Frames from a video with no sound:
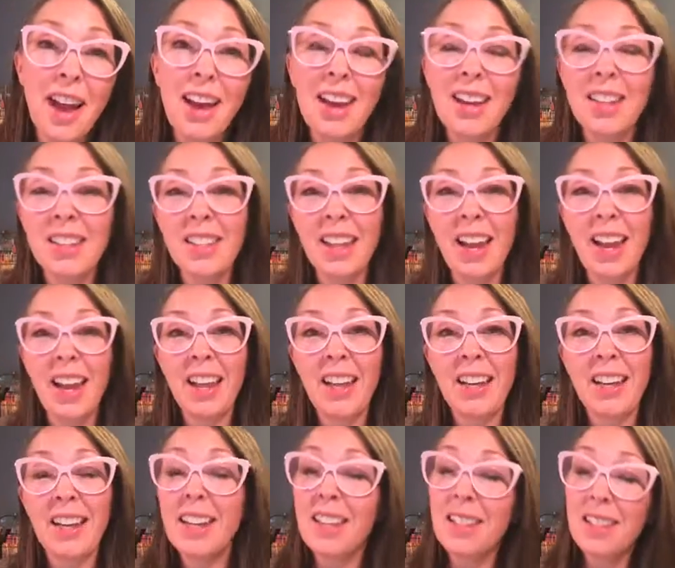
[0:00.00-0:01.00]
as
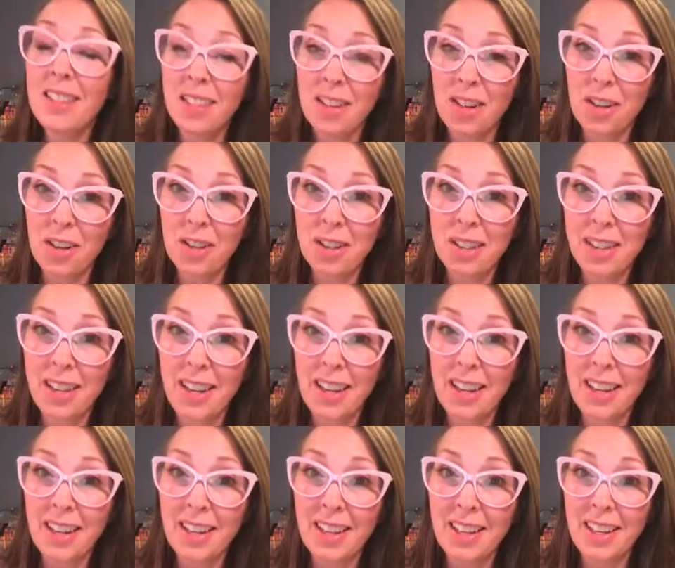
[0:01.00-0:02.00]
an insult
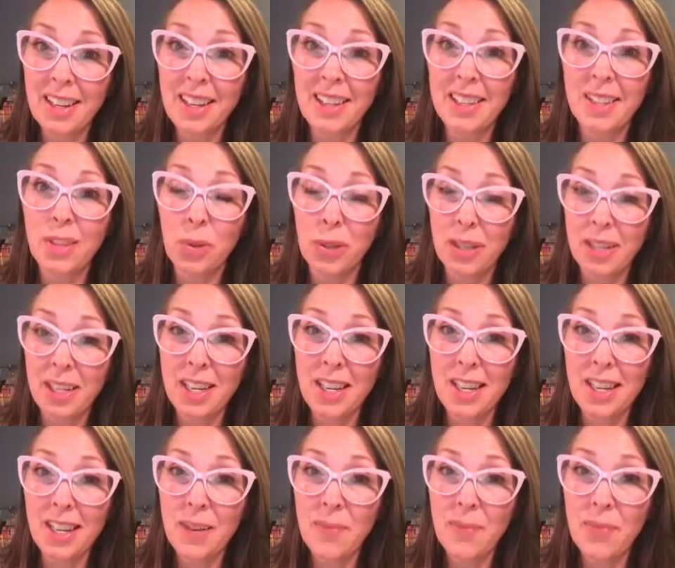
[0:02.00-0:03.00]
in his
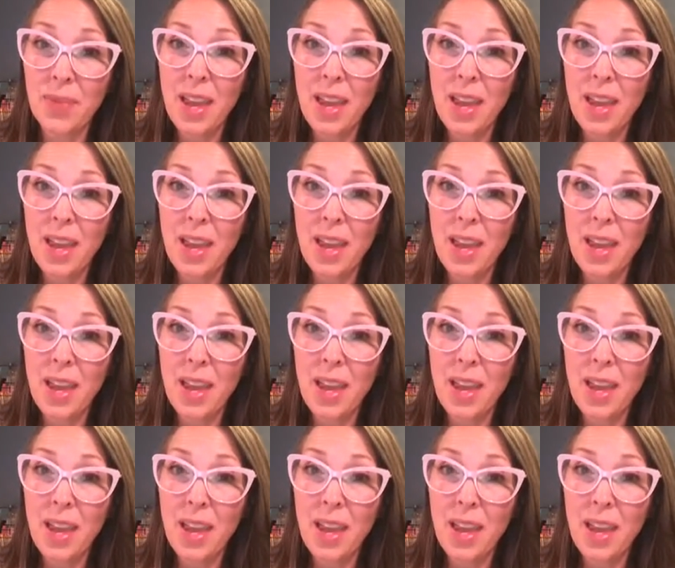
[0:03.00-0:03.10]
critique.